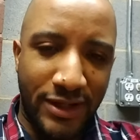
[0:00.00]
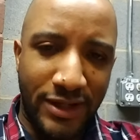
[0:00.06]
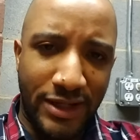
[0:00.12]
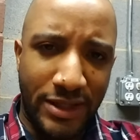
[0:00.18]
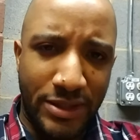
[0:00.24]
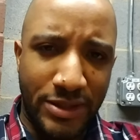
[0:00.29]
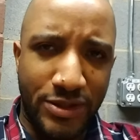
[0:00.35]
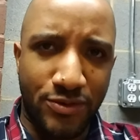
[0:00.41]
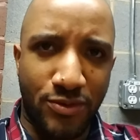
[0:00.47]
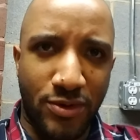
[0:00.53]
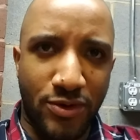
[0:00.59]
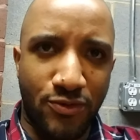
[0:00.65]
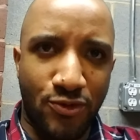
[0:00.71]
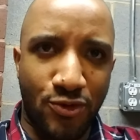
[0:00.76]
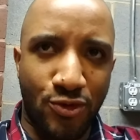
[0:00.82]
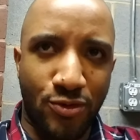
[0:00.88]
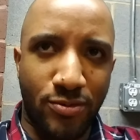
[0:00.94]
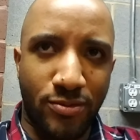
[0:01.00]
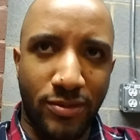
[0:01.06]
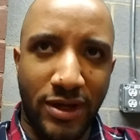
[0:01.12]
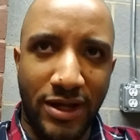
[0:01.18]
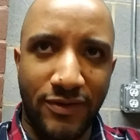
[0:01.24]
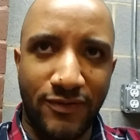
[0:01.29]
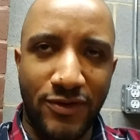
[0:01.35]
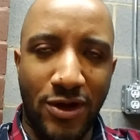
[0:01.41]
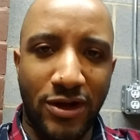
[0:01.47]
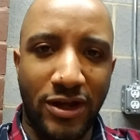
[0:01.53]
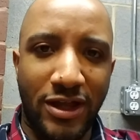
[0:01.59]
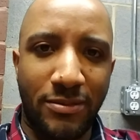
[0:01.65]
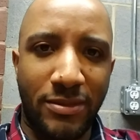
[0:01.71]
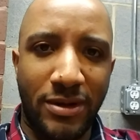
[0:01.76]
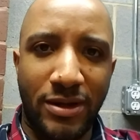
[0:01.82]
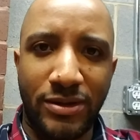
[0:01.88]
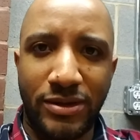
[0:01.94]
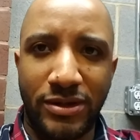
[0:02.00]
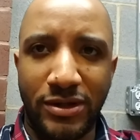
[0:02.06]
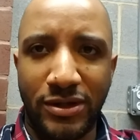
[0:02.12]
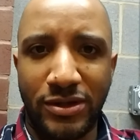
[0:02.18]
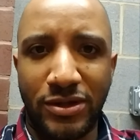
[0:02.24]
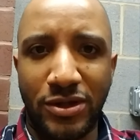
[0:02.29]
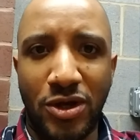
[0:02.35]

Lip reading: in this one room, kind of talking about the